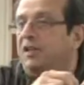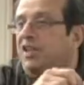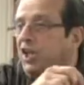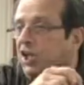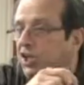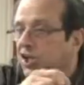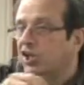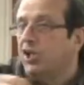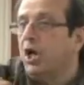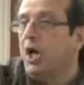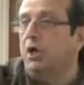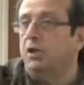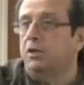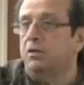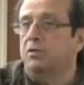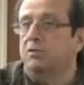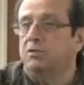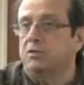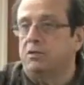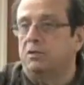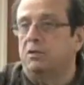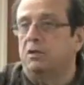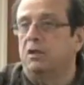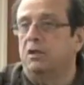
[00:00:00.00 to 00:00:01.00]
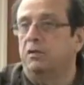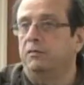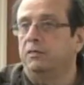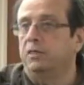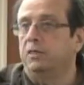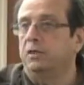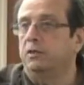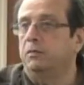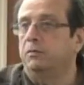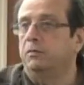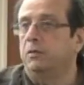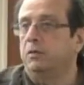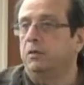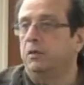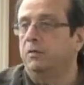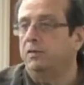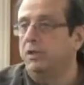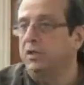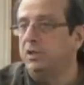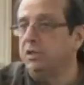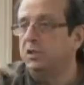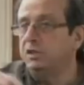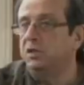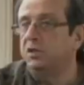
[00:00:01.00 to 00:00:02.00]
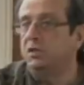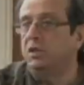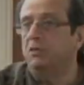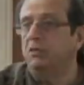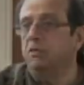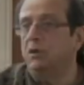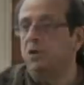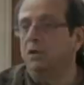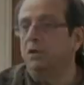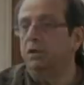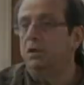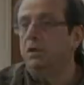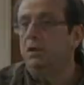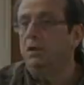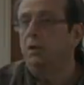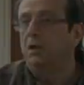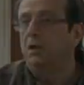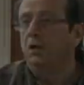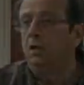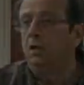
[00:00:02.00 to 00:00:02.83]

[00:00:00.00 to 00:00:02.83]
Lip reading: conductors of the interior